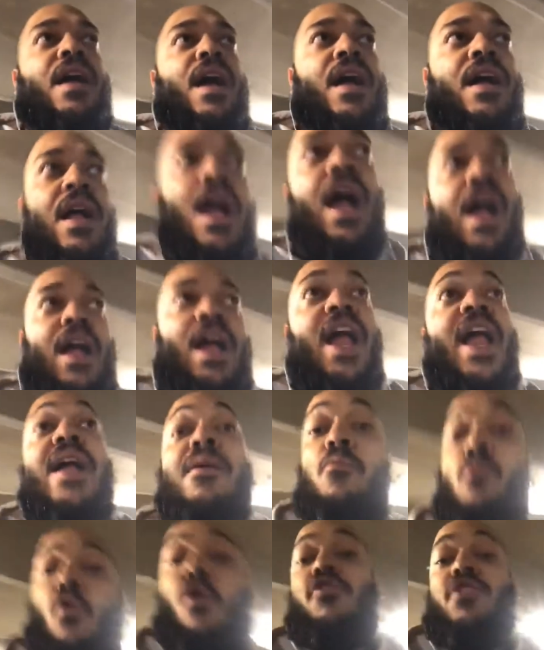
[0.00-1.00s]
I am
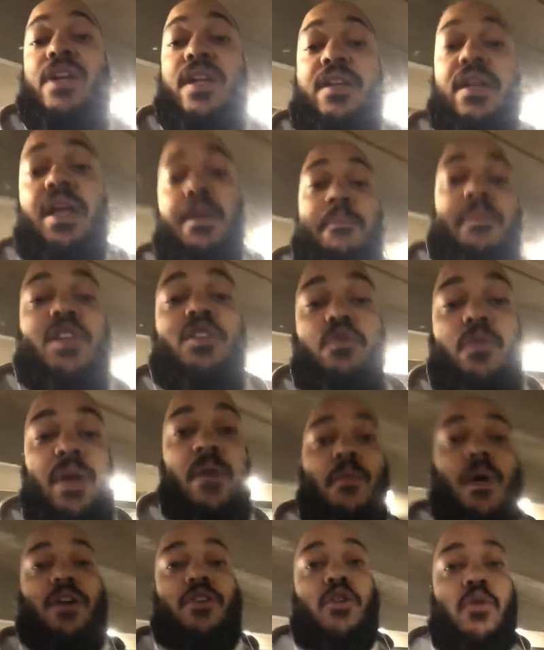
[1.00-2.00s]
working in between
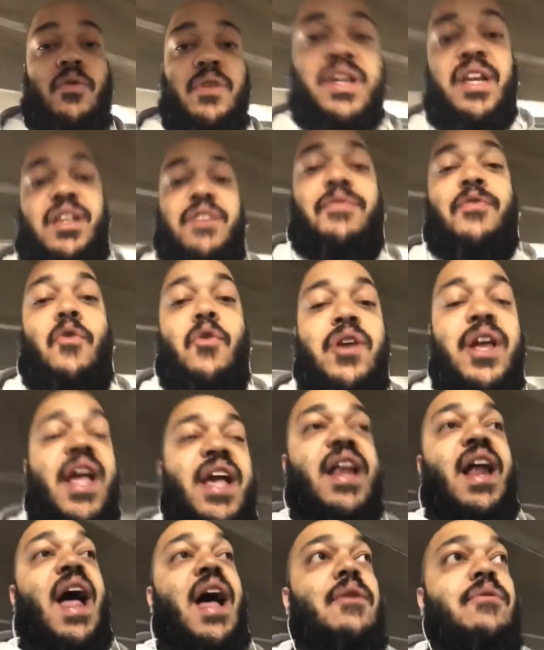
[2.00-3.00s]
while doing these 48
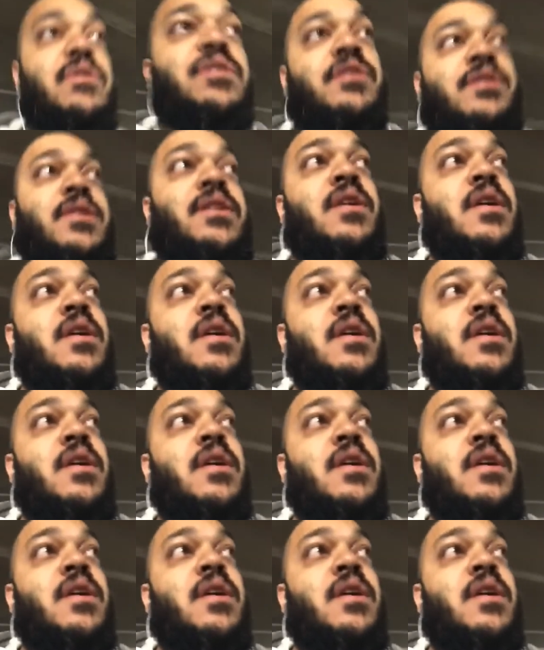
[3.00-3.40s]
hours.